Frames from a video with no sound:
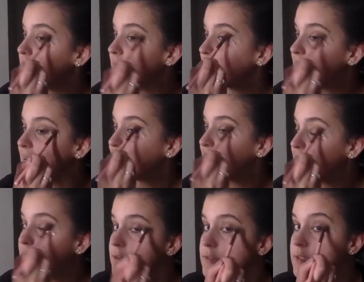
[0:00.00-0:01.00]
Yeah.
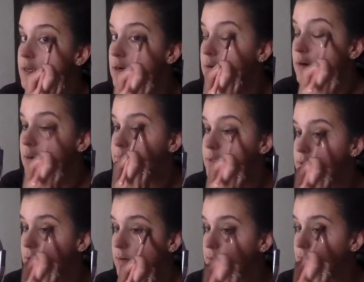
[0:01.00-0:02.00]
So I'm just
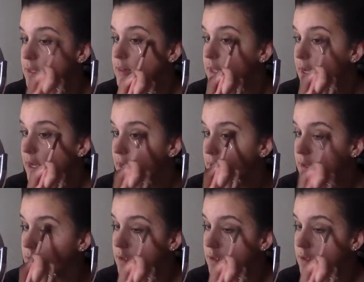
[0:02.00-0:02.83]
going like that.